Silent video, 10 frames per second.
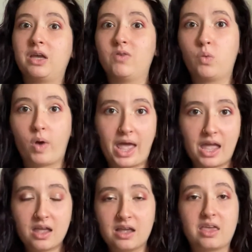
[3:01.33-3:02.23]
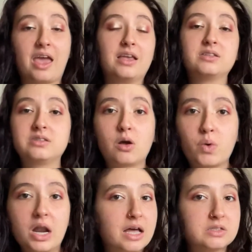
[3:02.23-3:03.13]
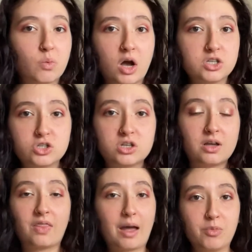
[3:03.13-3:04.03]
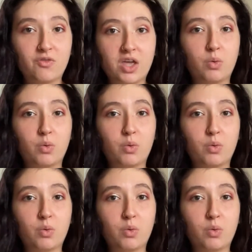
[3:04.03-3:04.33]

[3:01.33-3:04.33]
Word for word: give it away in case no one has watched that movie,